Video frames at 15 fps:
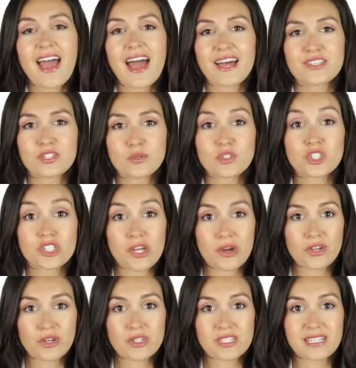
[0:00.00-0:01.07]
As you
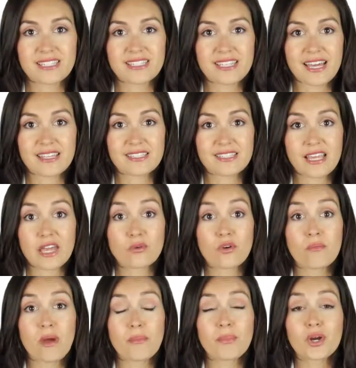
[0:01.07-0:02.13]
share your success and
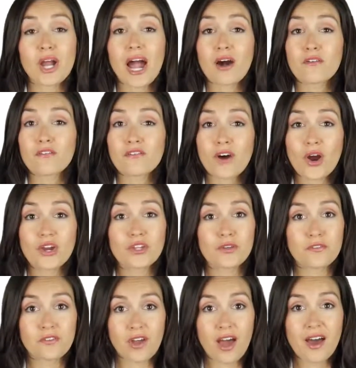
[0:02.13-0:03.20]
remember how far
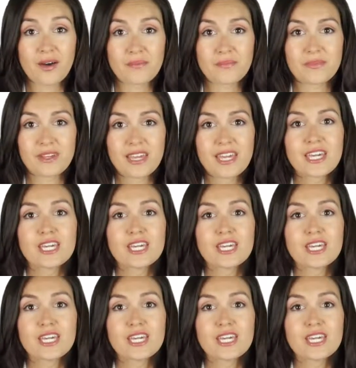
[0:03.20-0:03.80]
you've come,